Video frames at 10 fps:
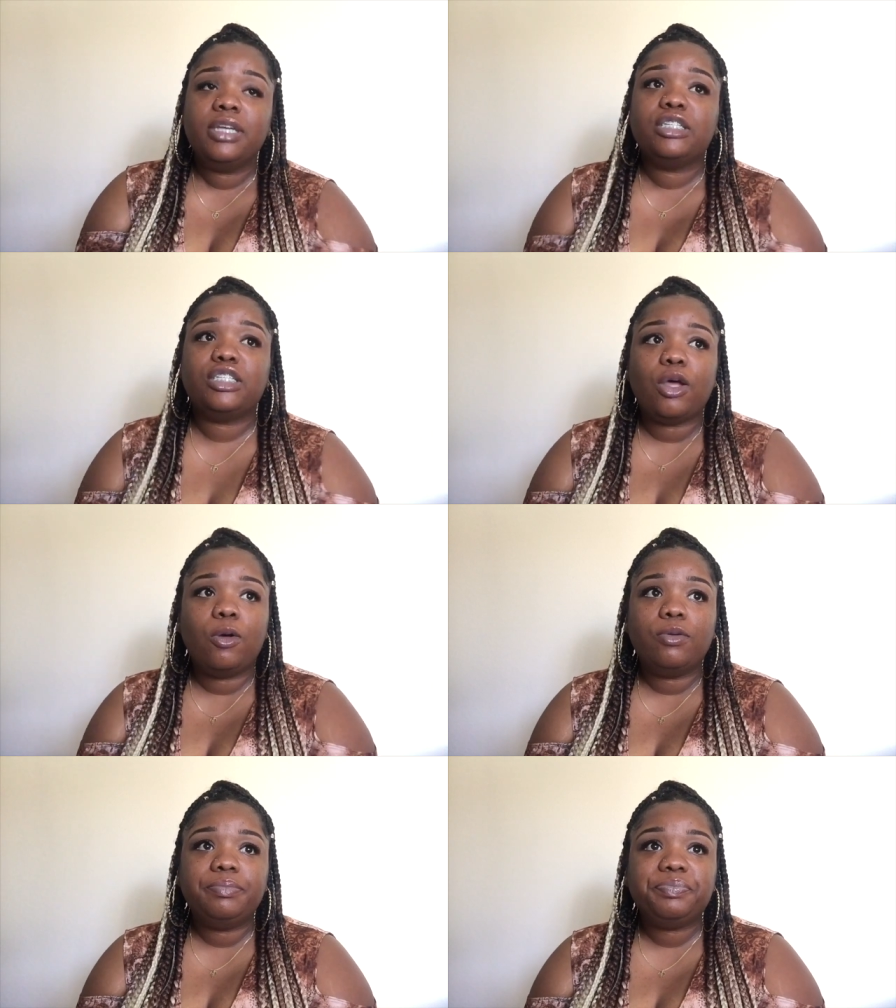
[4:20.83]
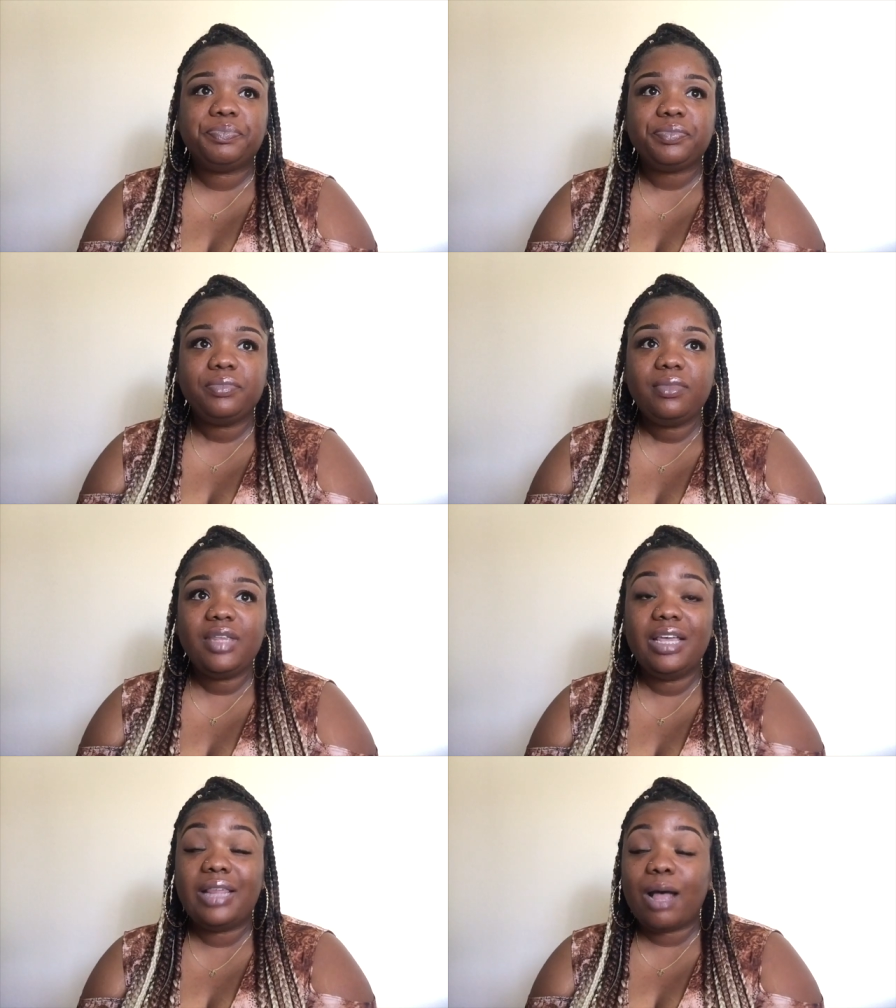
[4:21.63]
So
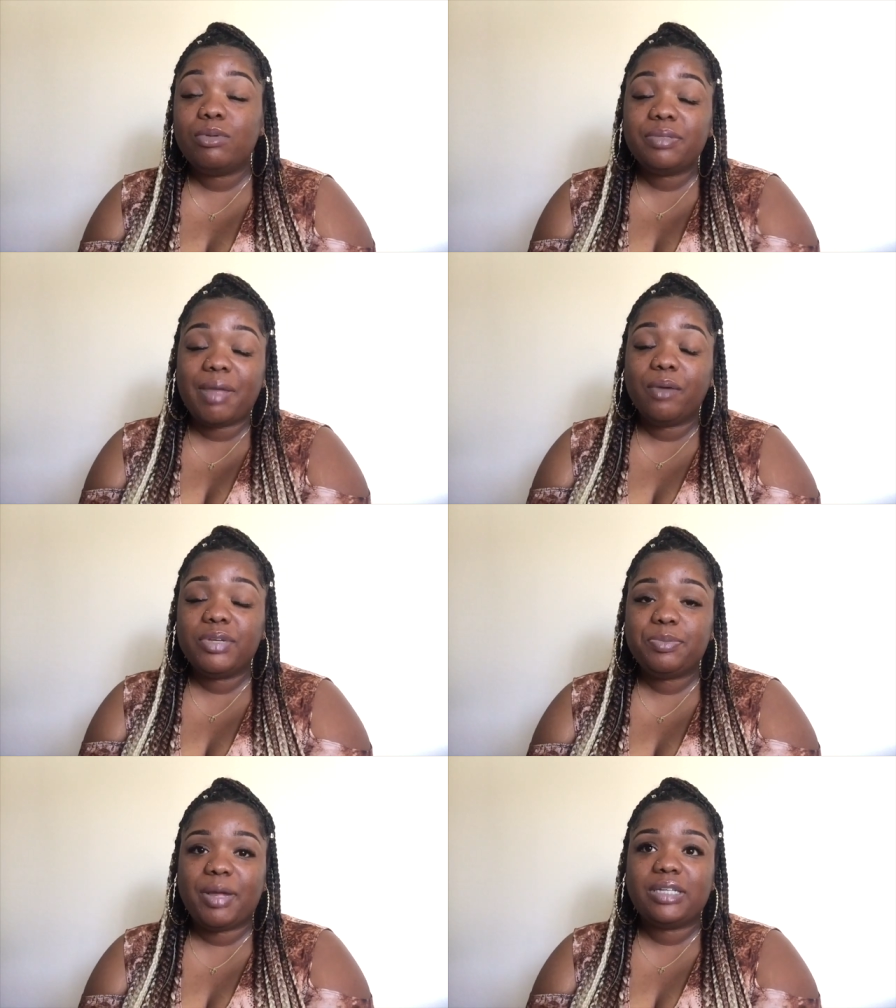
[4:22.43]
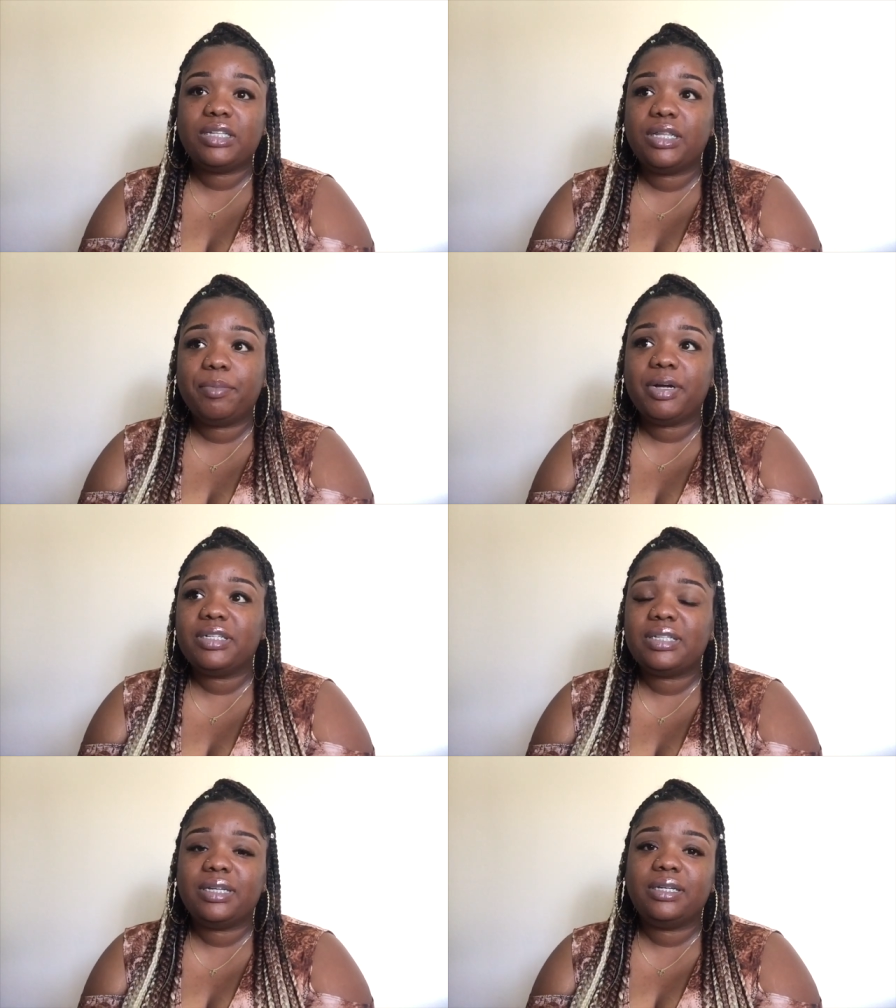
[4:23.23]
that was my response to the
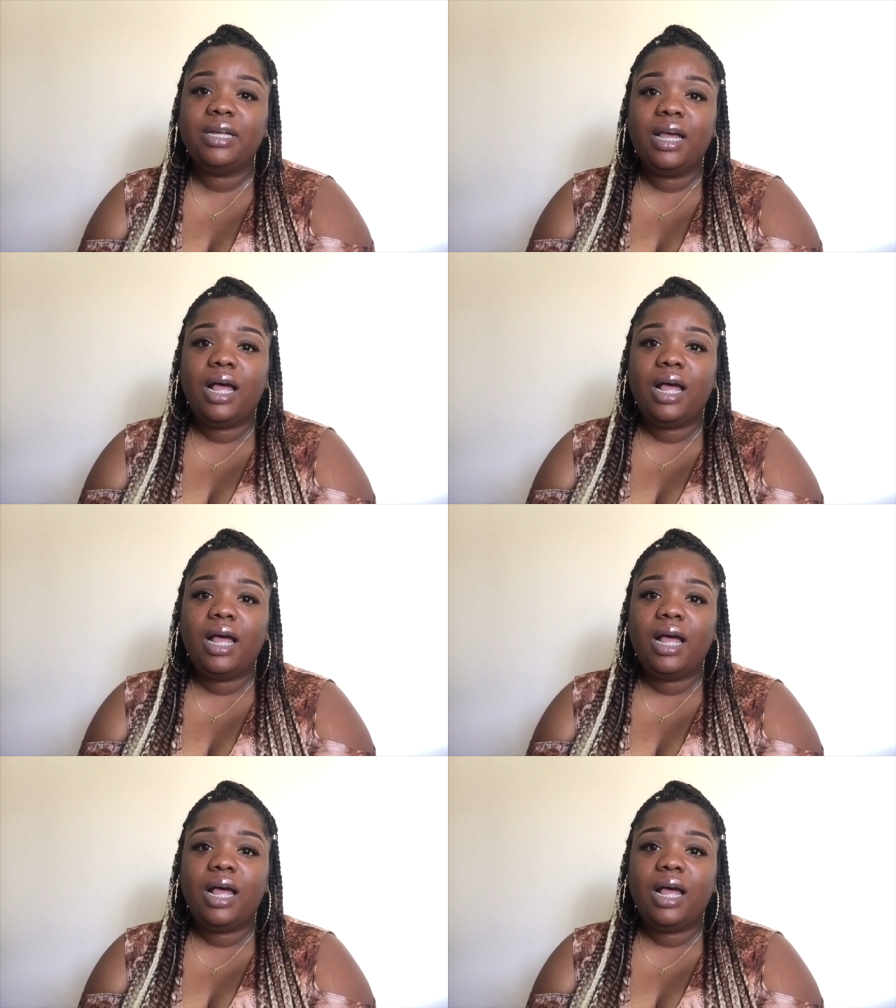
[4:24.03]
person.